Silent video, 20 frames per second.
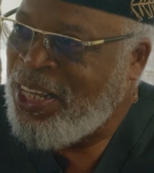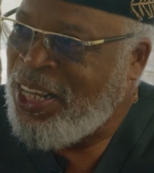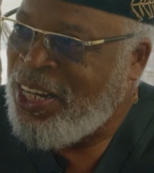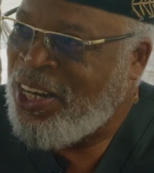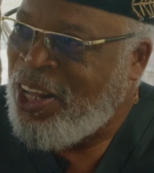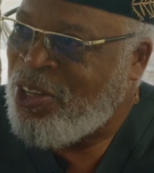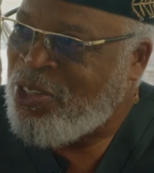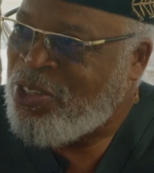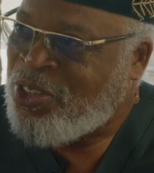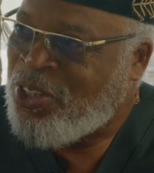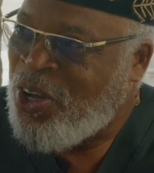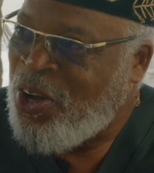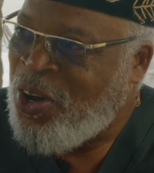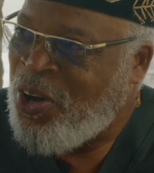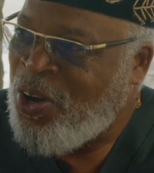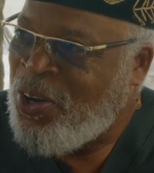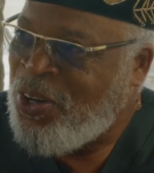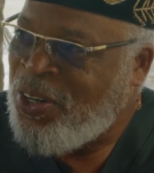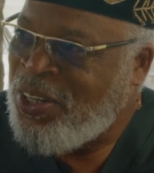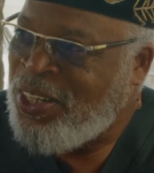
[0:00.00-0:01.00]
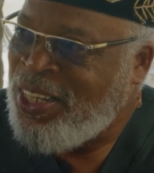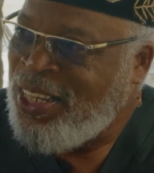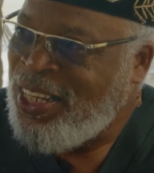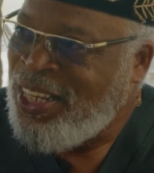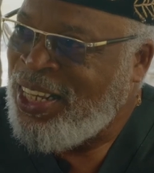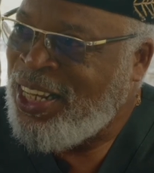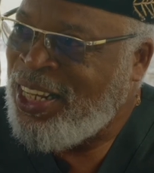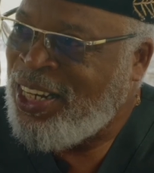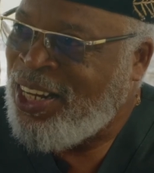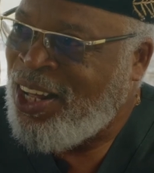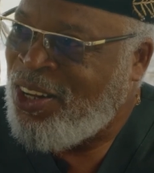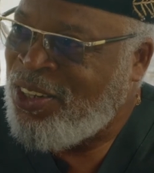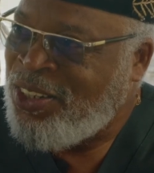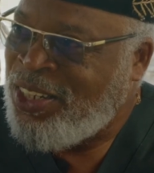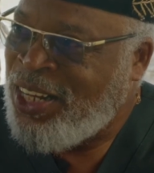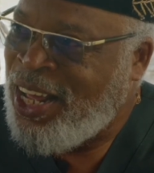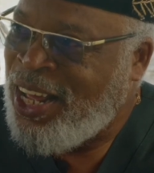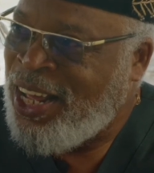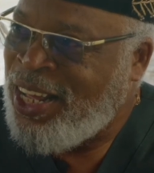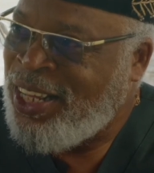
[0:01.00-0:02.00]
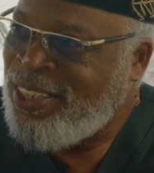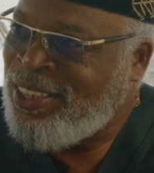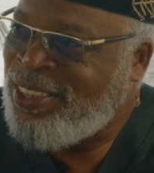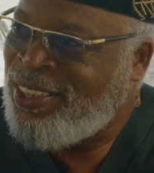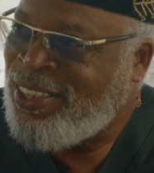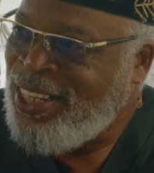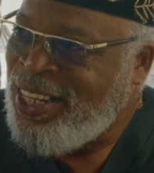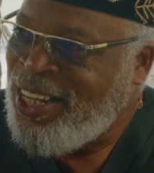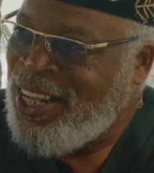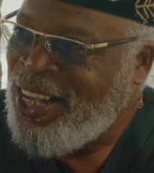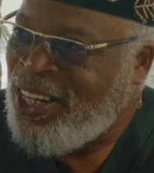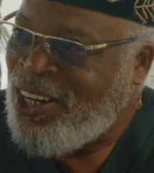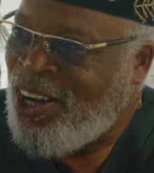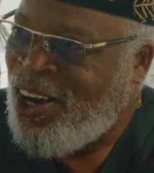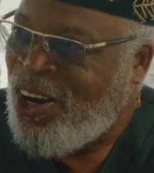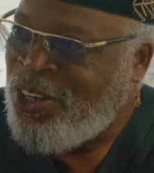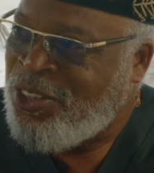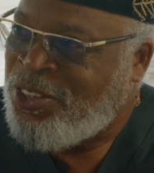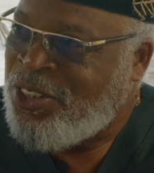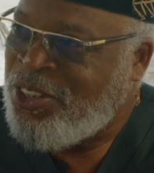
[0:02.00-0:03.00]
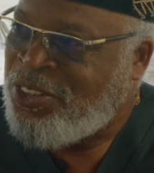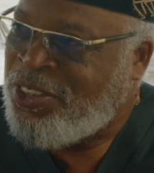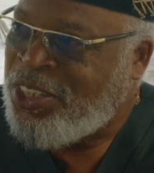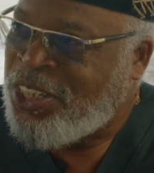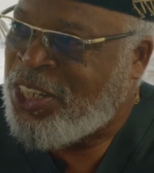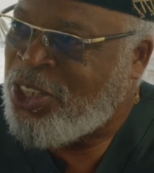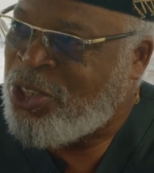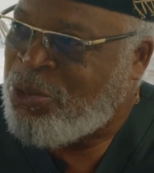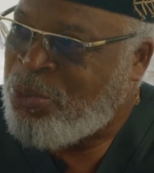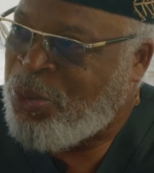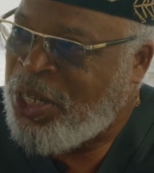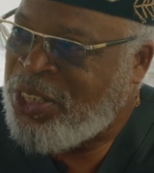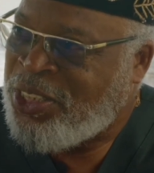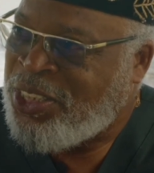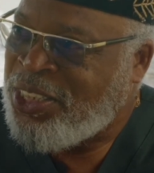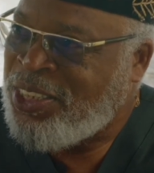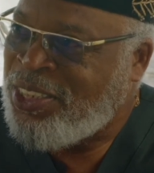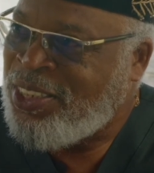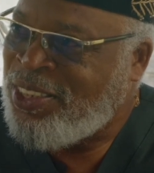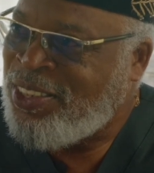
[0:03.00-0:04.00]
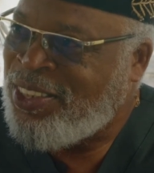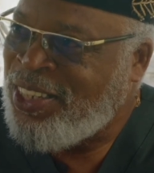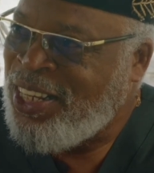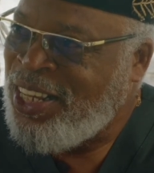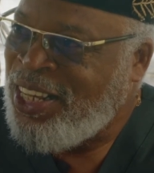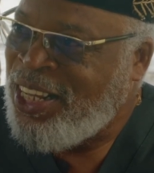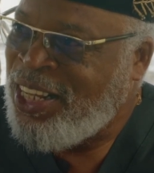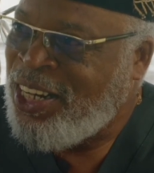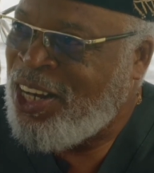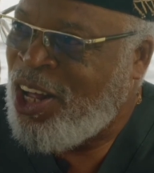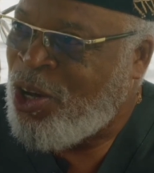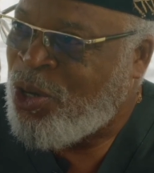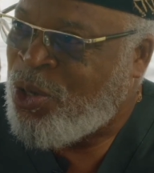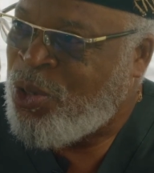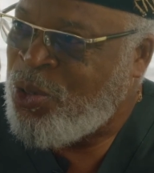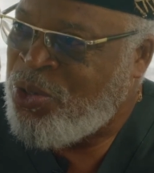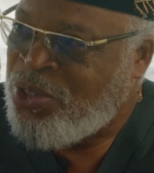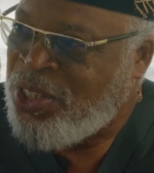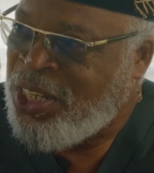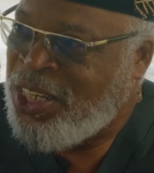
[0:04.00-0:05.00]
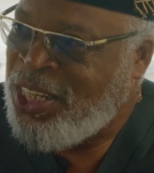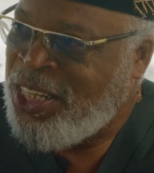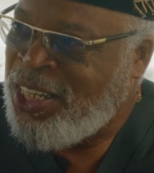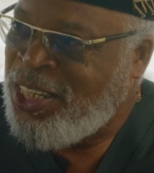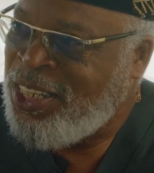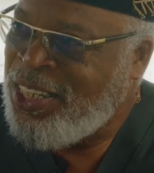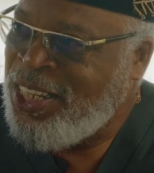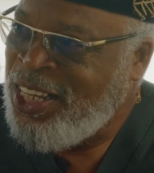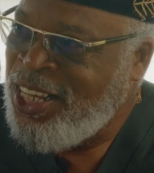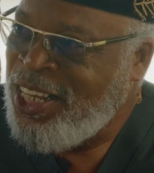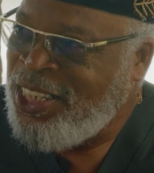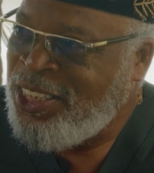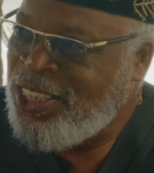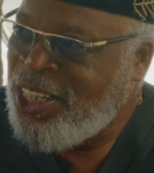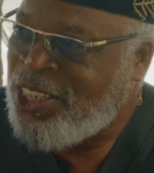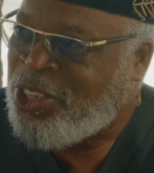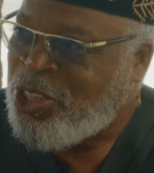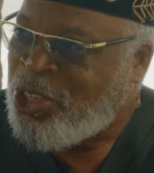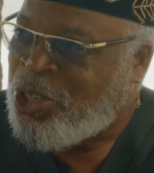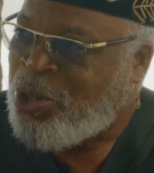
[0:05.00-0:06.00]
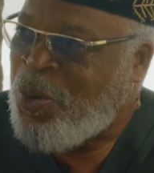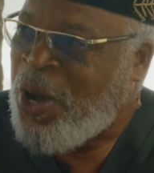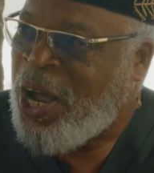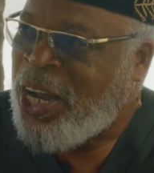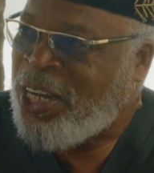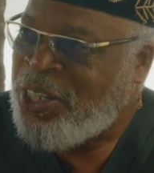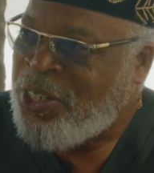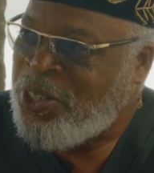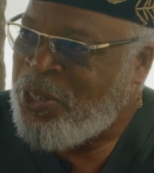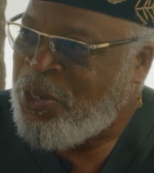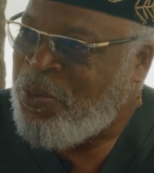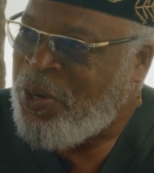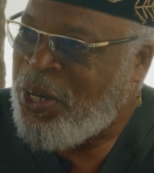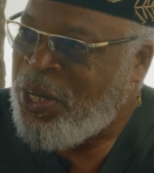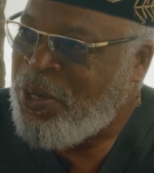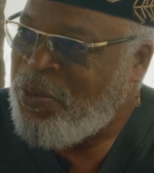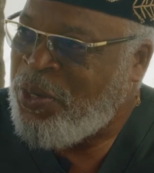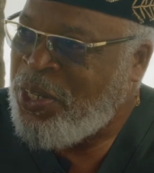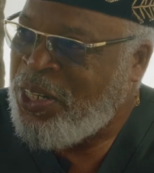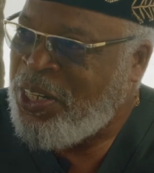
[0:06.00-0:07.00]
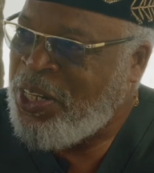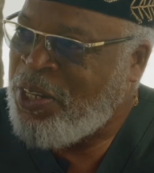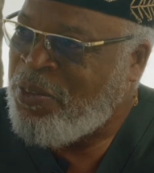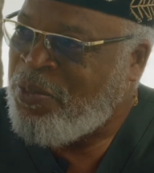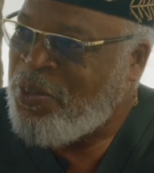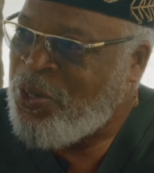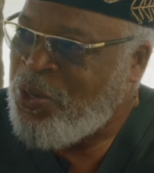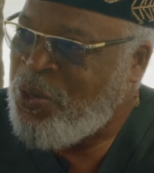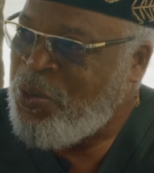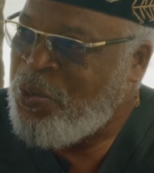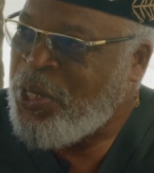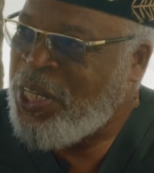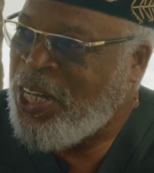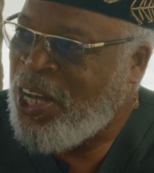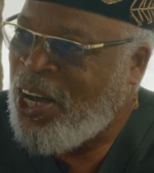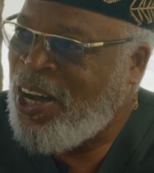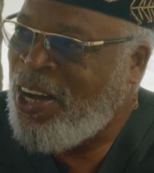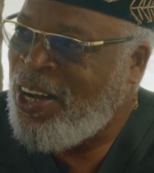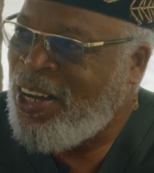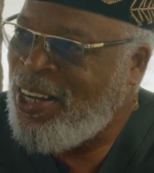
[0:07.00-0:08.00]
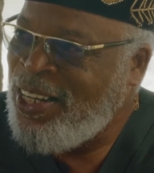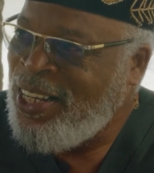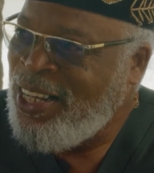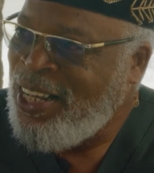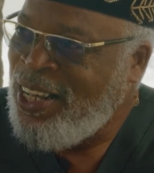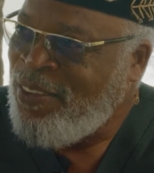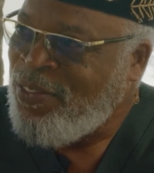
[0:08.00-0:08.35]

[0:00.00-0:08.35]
in our song, in our dance, in our artistic expressions, in our cuisine, just the swagger and the way we live and who we are.